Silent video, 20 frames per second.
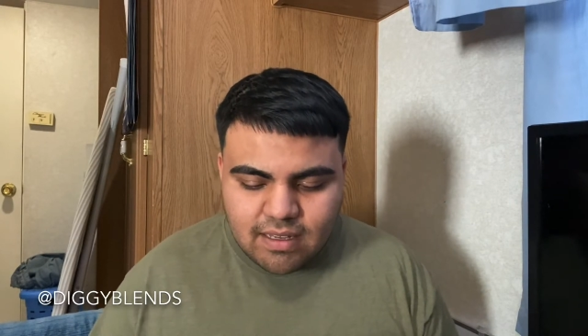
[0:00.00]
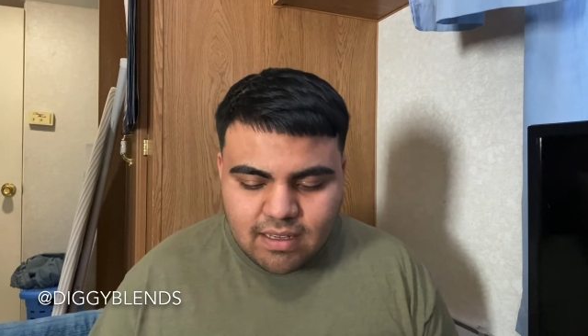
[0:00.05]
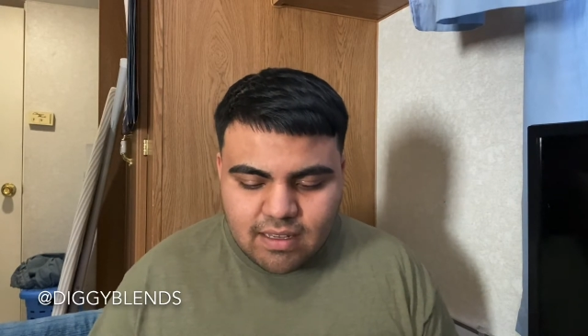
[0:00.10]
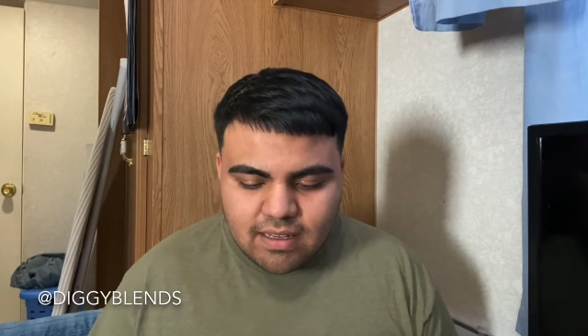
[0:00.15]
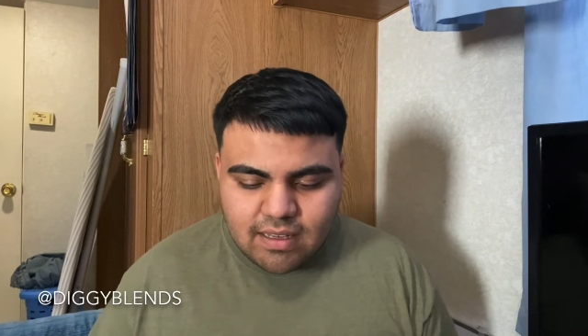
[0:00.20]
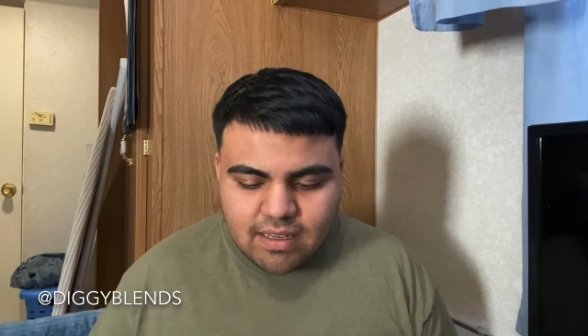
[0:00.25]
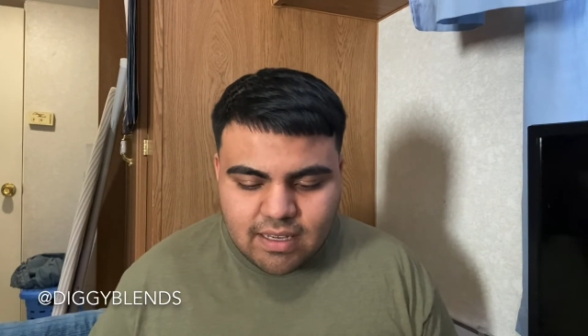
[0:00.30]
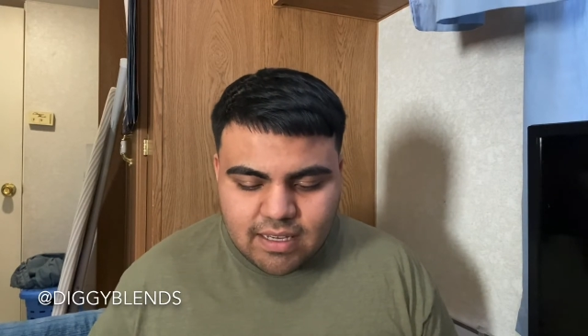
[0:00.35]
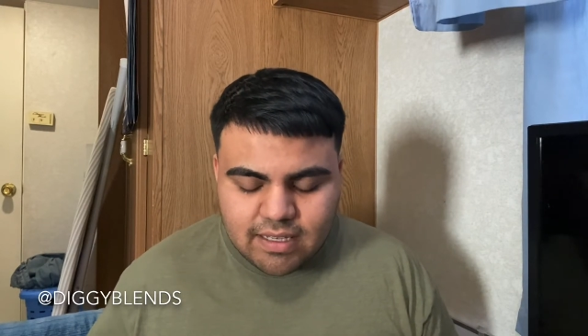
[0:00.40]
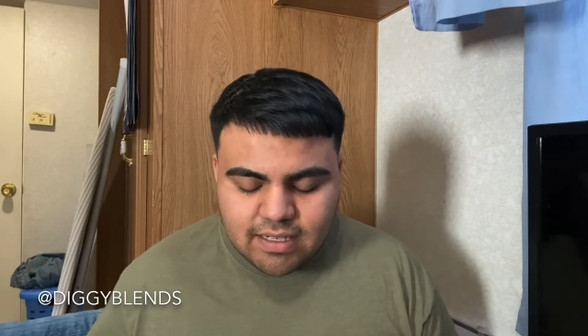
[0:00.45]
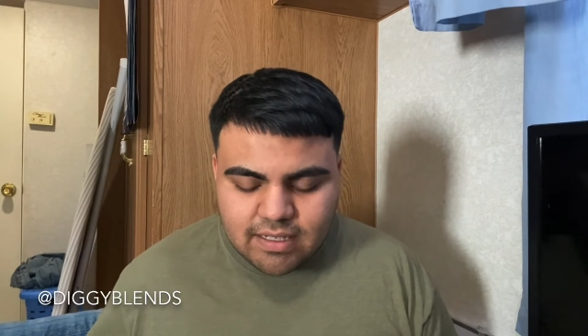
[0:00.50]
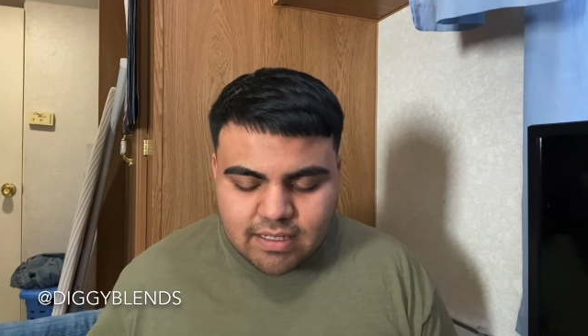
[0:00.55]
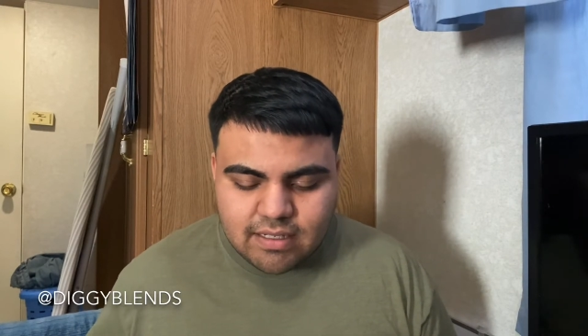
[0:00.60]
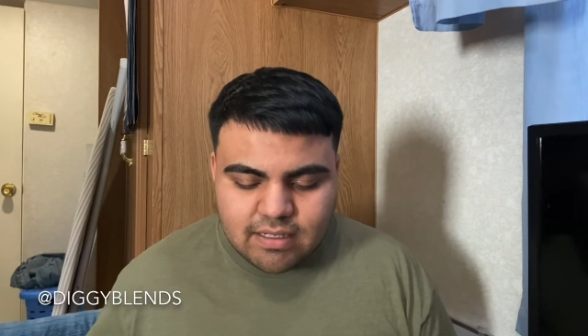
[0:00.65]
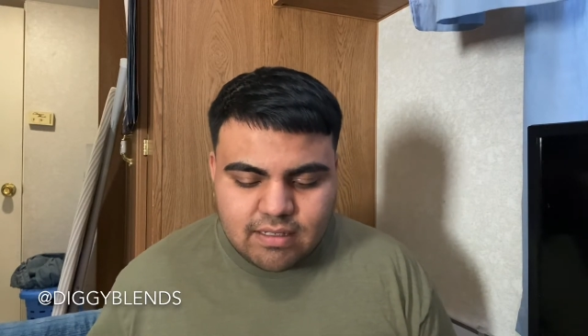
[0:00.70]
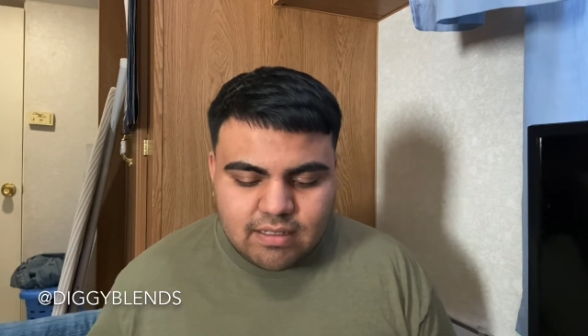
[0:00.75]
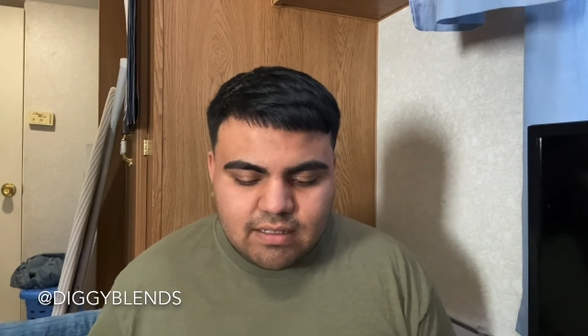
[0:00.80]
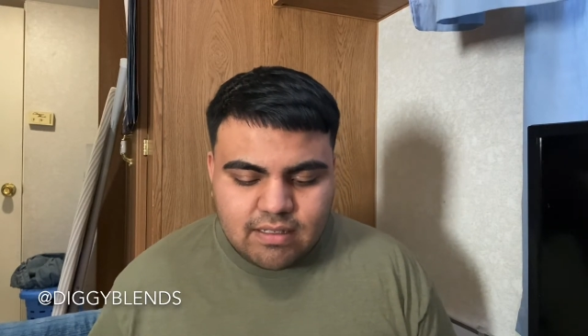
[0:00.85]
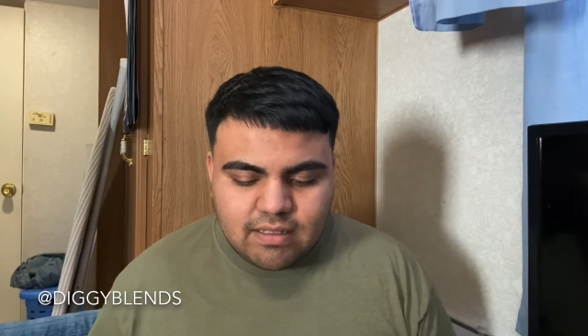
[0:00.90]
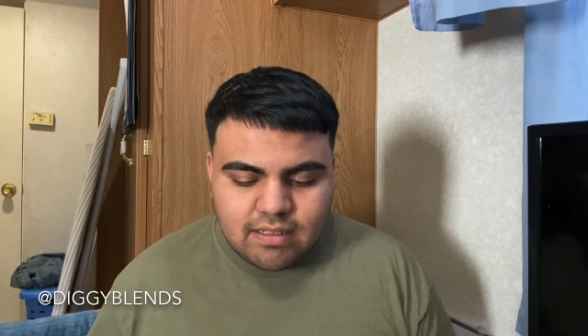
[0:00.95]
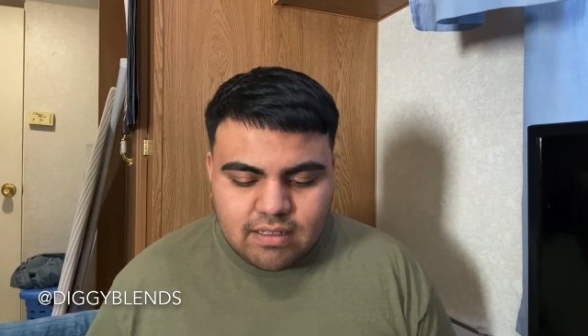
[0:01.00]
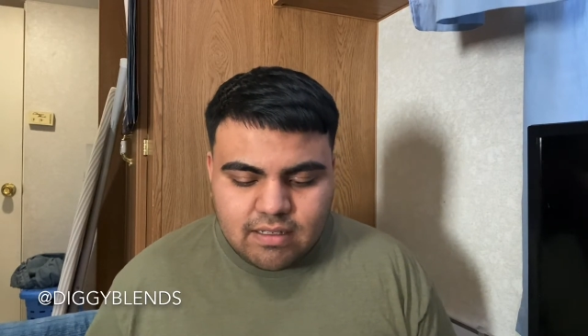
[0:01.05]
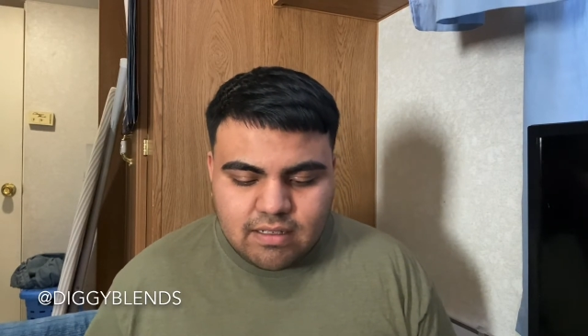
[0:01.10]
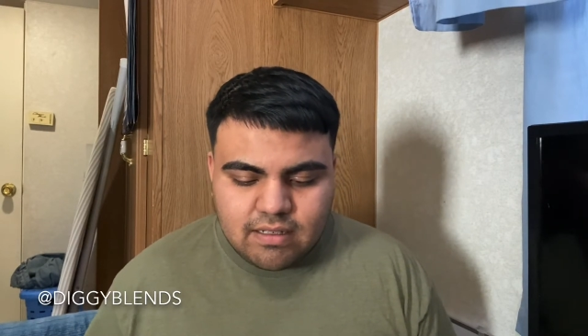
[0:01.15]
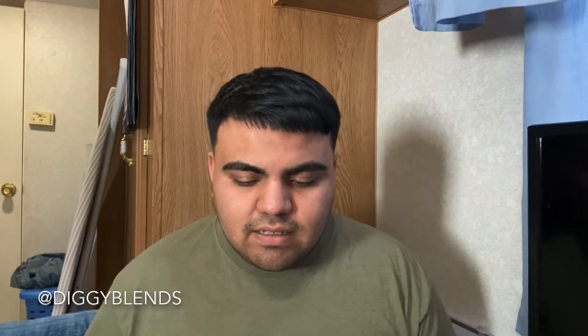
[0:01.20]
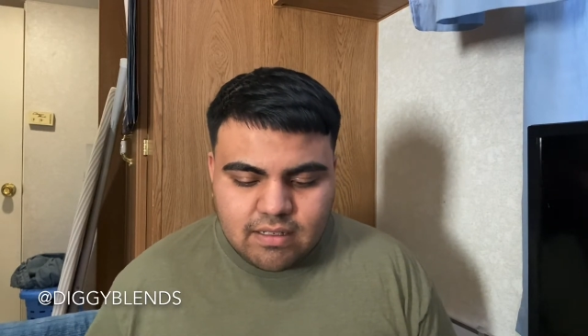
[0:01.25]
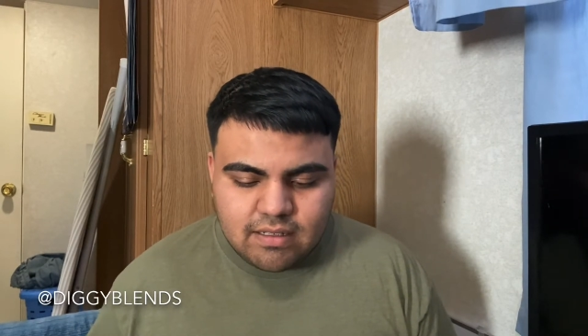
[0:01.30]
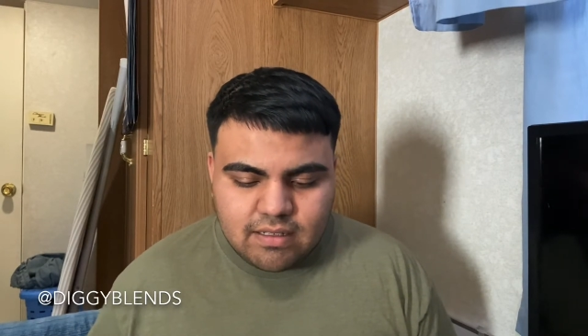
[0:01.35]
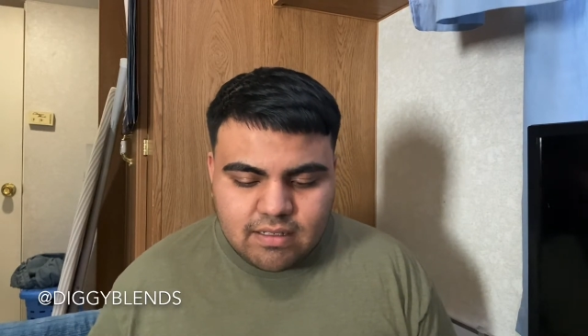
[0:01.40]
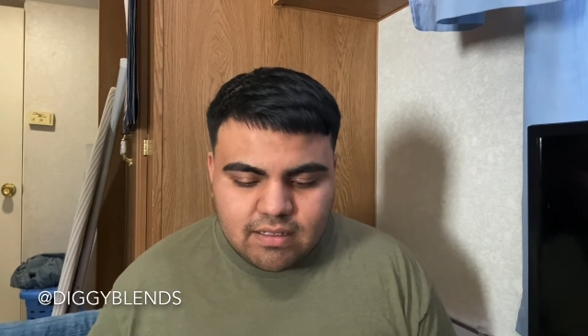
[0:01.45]
and
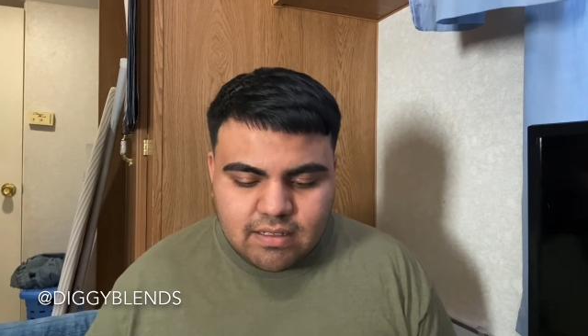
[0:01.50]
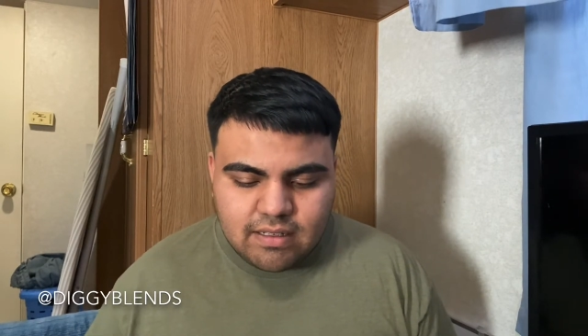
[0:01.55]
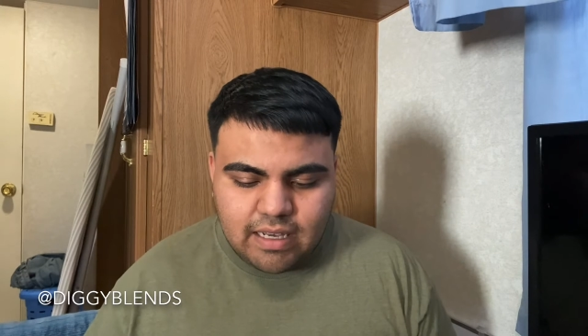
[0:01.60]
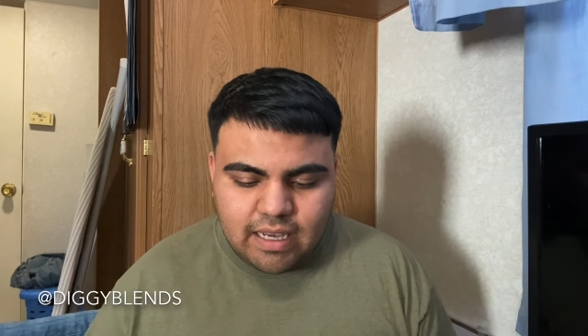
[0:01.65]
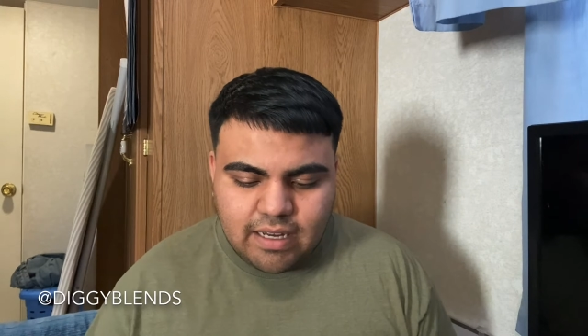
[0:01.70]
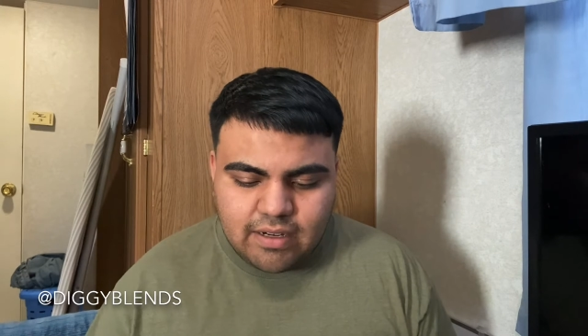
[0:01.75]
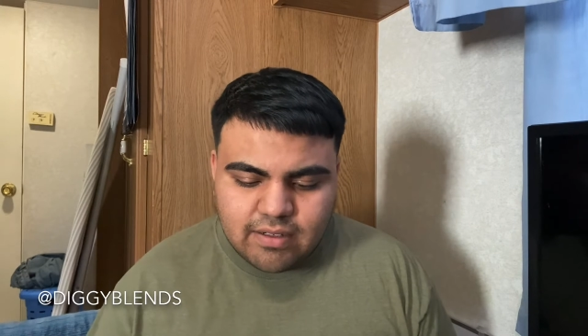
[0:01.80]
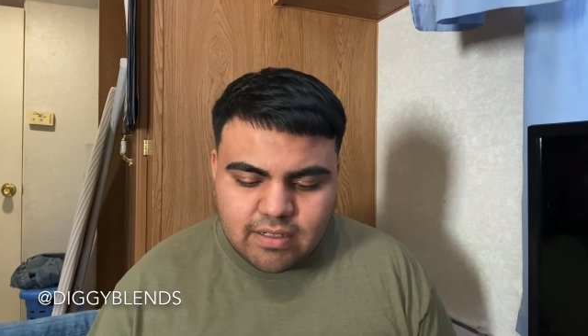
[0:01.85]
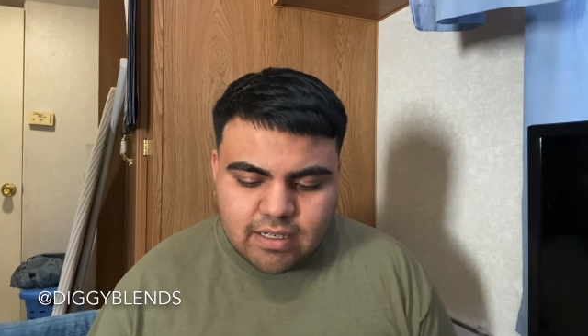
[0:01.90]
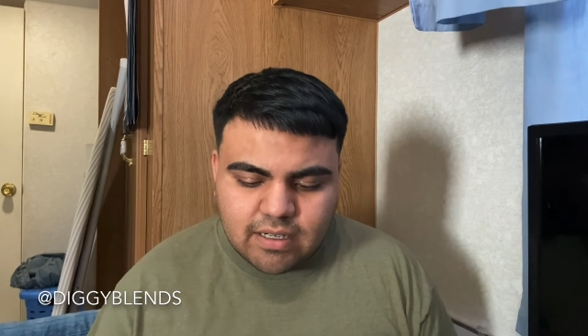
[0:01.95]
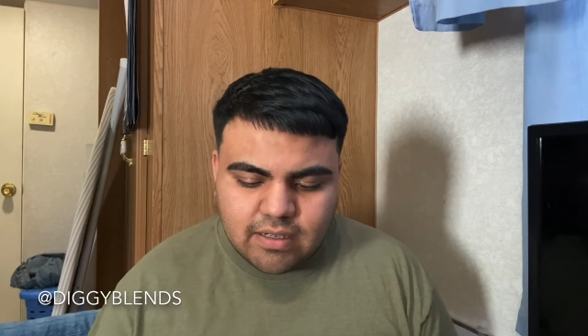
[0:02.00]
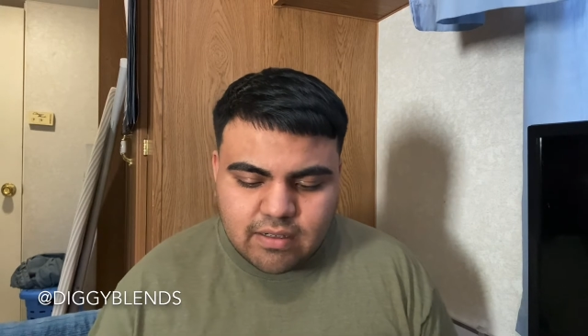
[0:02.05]
I don't know,